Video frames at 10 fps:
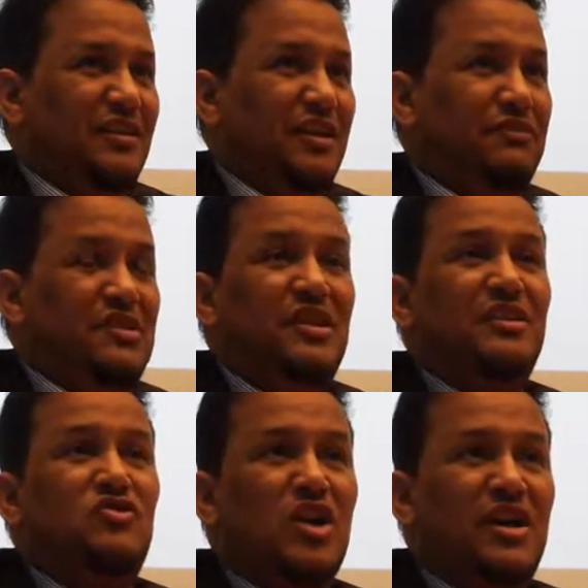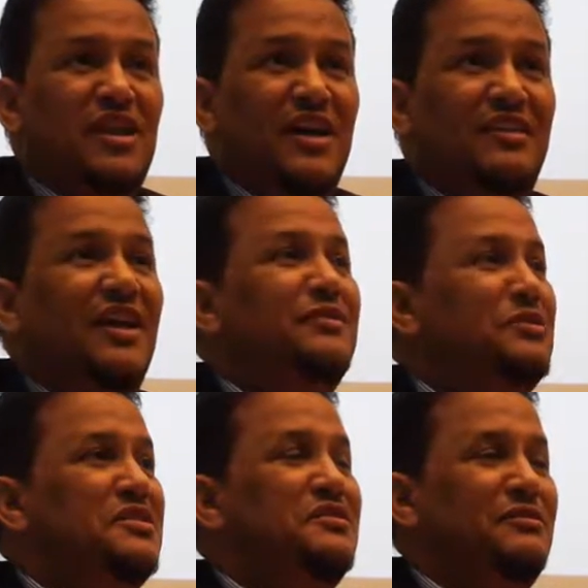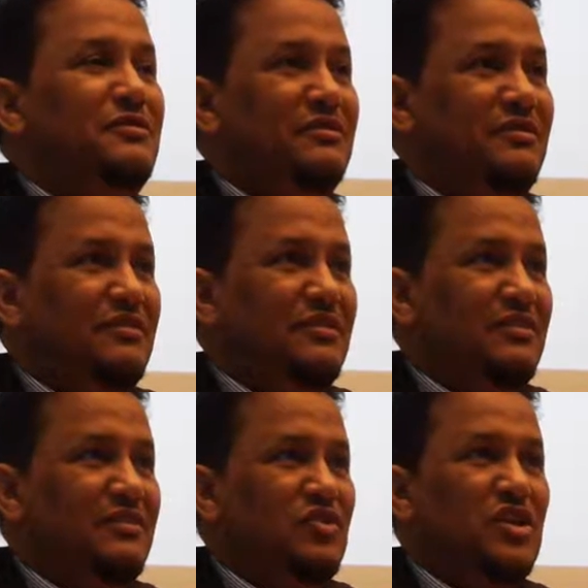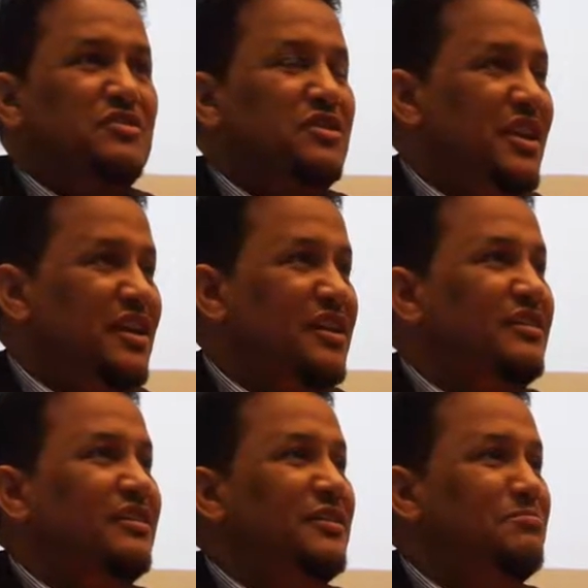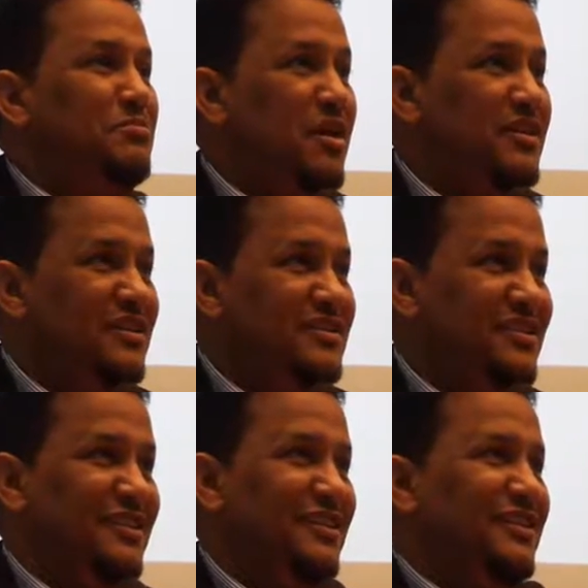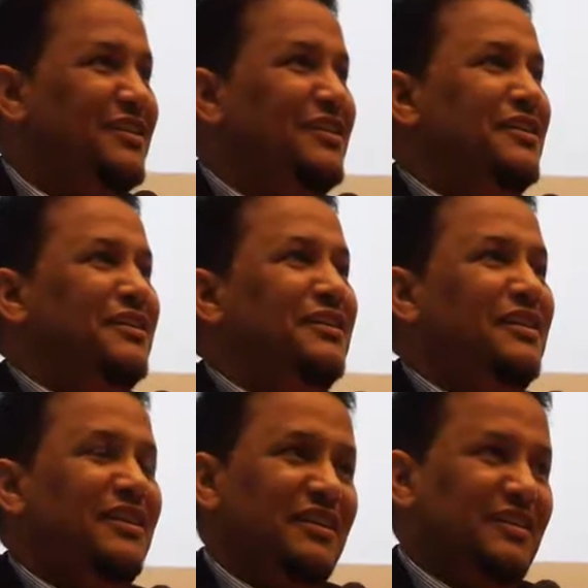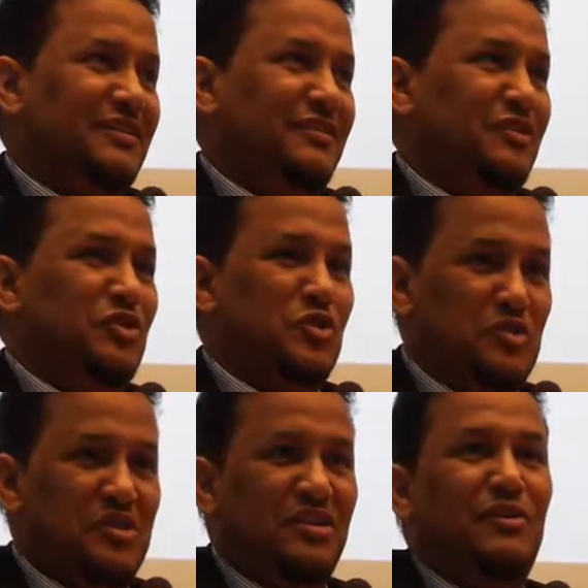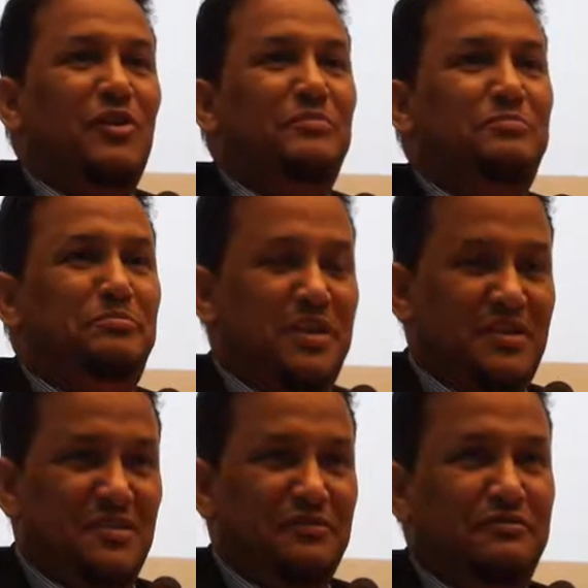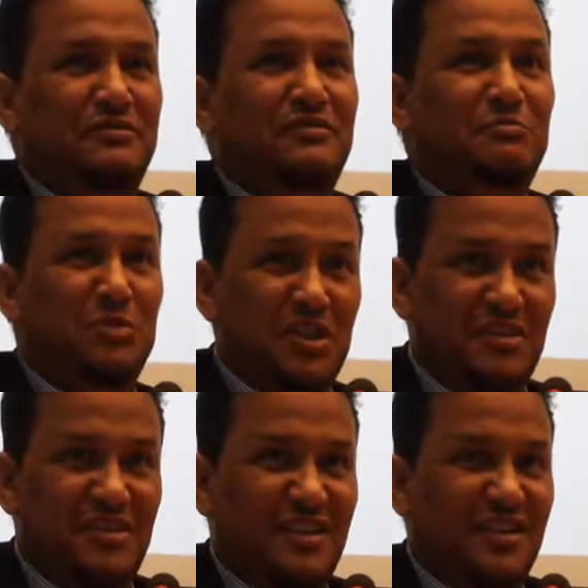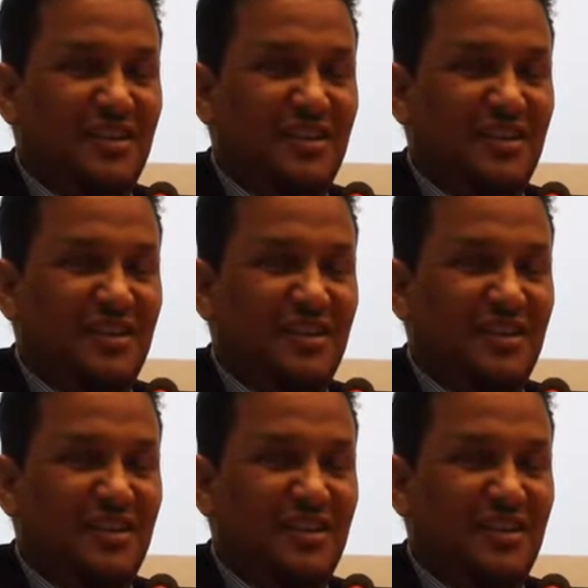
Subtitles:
If the state tries that, that means just creating hypocrisy and using oppressive means.